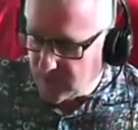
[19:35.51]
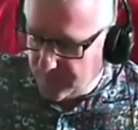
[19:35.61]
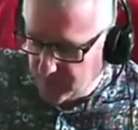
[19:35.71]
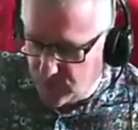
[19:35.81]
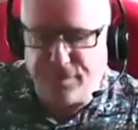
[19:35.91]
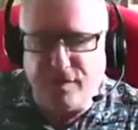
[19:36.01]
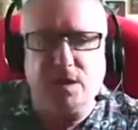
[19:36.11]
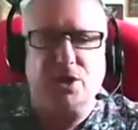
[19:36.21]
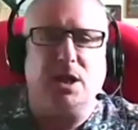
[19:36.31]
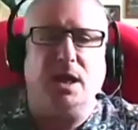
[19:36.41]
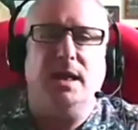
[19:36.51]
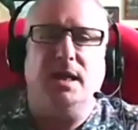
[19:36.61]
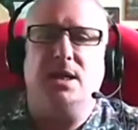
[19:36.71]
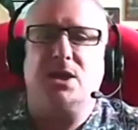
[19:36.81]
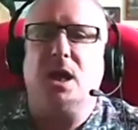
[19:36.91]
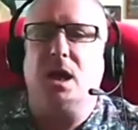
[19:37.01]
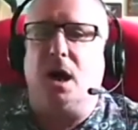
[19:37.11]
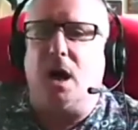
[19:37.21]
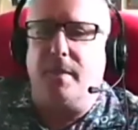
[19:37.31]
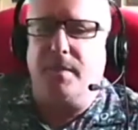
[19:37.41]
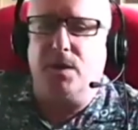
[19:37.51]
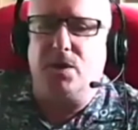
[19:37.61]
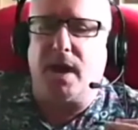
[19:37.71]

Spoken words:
The difference is I'm using